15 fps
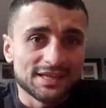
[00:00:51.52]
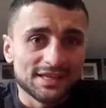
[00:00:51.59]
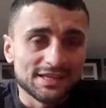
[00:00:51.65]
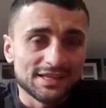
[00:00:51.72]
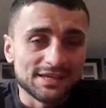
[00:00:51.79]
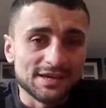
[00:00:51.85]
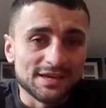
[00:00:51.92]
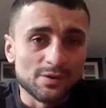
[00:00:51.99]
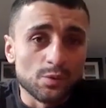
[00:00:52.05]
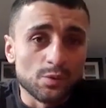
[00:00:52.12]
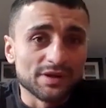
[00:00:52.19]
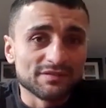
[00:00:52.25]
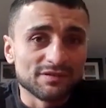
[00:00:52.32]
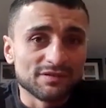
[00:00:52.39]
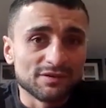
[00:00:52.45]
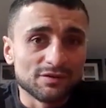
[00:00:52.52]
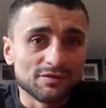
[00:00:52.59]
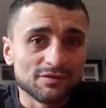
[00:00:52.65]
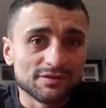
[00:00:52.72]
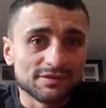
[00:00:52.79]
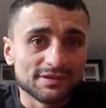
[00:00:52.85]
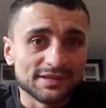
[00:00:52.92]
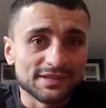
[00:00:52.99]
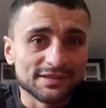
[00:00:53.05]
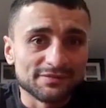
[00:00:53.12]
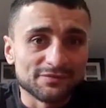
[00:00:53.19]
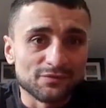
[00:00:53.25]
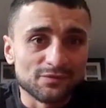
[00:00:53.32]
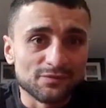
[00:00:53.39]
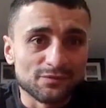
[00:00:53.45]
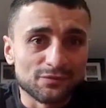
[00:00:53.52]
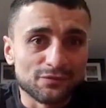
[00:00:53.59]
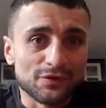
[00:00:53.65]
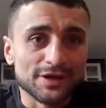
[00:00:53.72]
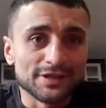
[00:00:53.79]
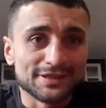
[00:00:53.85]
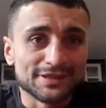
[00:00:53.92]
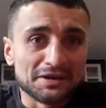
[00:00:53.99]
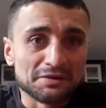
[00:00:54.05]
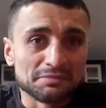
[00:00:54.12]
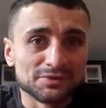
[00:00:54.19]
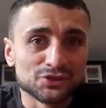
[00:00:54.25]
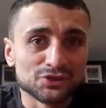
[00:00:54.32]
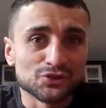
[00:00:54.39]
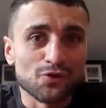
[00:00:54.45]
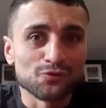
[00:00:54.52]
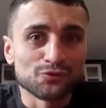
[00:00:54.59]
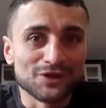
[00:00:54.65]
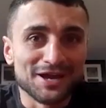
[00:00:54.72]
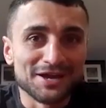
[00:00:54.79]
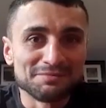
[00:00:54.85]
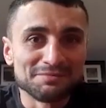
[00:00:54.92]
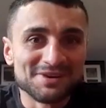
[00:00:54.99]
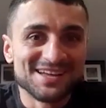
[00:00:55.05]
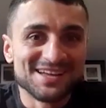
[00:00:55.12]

Yeah, wait for fight time, show time.